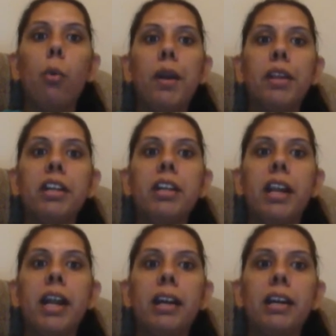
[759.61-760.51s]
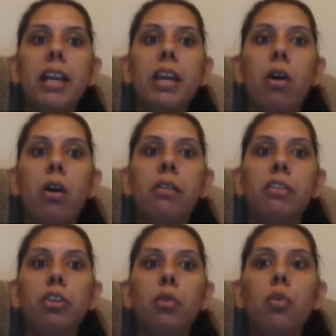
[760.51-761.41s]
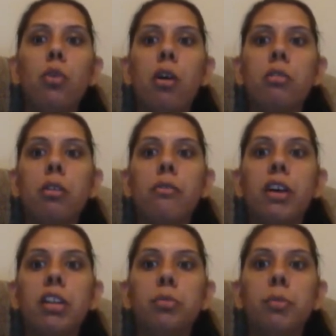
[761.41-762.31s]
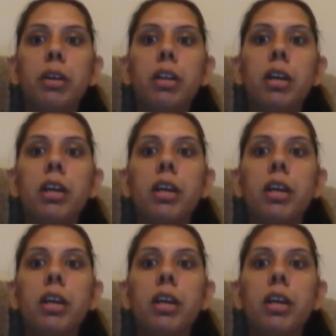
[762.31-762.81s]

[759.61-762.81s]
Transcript: whether directly or through loss of customer